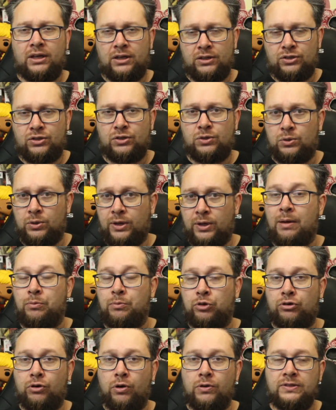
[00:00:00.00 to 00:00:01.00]
to Game
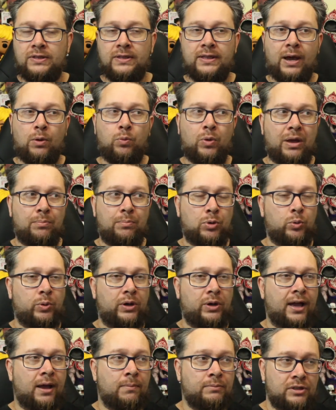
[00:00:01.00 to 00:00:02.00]
of Thrones in that way. But when
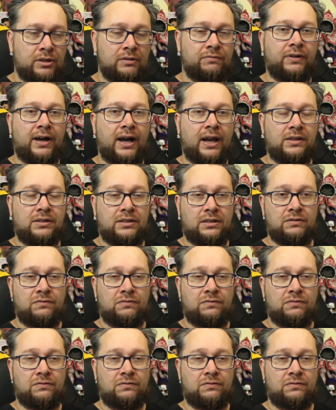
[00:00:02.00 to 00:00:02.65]
it comes to the violence,